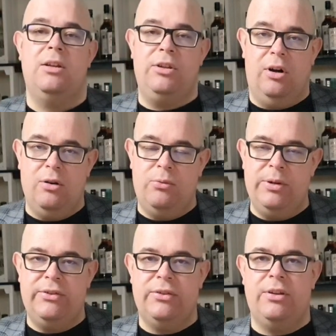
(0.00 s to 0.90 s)
young
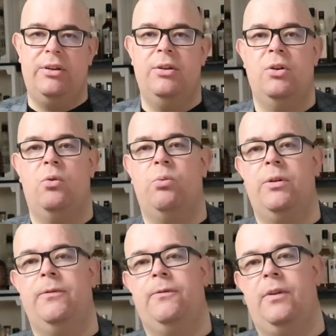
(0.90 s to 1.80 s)
whiskey
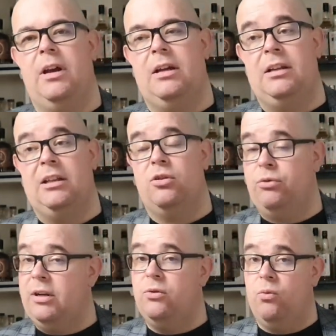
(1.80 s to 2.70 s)
with that
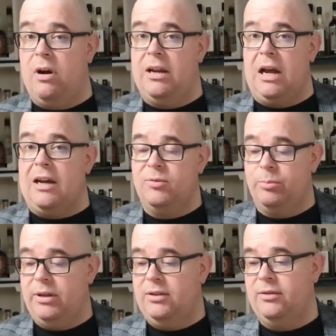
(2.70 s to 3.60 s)
red wine
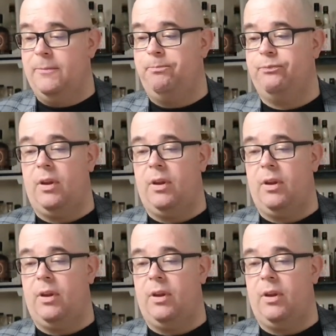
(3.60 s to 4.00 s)
aspects,